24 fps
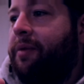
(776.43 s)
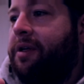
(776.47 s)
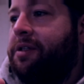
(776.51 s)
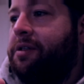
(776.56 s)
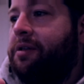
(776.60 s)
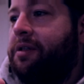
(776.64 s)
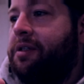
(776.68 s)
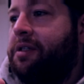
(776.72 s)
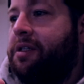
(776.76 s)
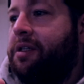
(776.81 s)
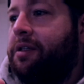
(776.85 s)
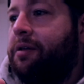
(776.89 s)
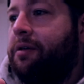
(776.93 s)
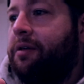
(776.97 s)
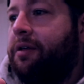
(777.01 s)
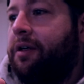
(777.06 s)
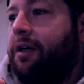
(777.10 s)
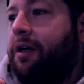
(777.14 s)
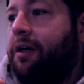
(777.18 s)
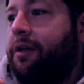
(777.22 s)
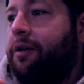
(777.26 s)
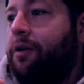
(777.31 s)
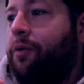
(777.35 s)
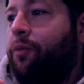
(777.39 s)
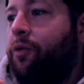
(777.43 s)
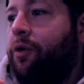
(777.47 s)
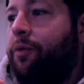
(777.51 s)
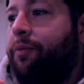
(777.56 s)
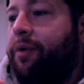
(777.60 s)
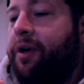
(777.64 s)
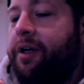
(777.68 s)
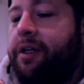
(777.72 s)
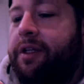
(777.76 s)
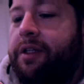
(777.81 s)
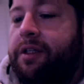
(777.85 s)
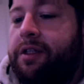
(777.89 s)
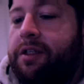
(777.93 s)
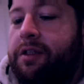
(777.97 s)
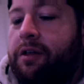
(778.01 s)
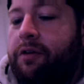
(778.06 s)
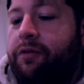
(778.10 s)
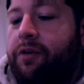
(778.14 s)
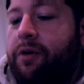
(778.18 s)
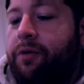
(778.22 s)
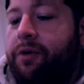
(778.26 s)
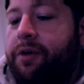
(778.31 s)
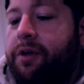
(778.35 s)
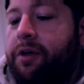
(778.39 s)
As you can see, they're gone, no more buttons. So
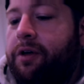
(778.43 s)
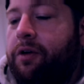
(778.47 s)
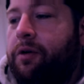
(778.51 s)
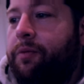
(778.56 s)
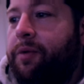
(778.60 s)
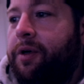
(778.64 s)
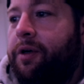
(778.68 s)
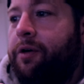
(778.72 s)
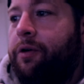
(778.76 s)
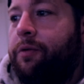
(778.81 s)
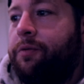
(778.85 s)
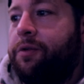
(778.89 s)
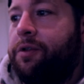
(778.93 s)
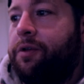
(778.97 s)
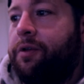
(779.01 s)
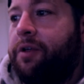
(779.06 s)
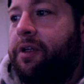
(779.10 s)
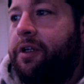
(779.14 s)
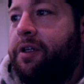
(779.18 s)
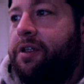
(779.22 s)
if I want to go to my home screen,